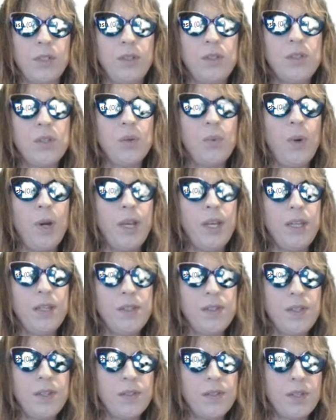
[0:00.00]
So what
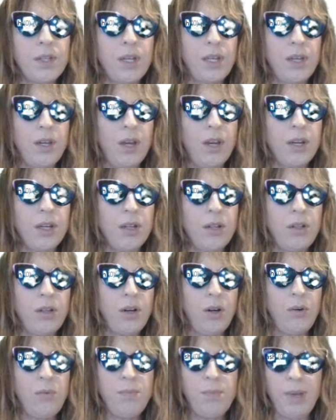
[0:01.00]
is his canonical
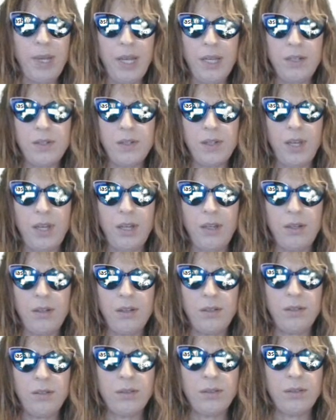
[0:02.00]
homepage then?
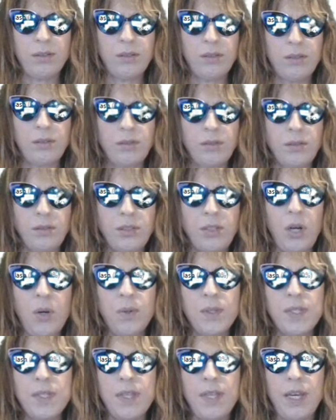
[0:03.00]
Oh,
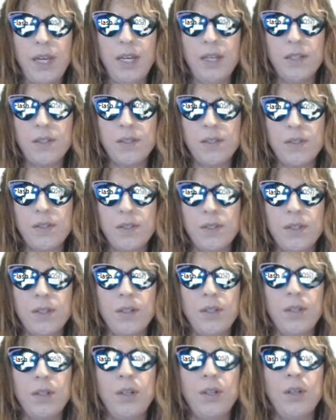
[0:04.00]
it's this.
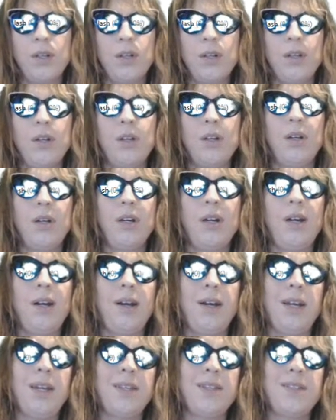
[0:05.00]

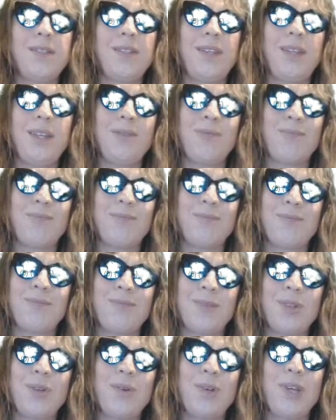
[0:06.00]
I see.
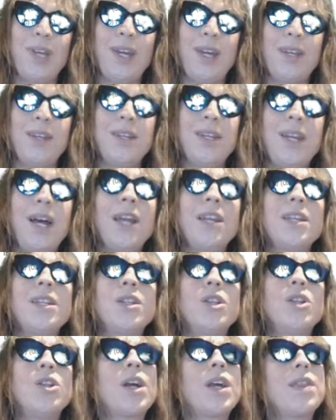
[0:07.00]
Yeah, I
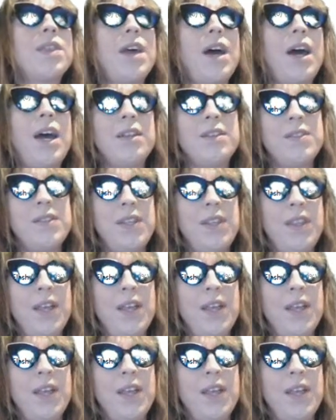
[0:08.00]
didn't look at that. See,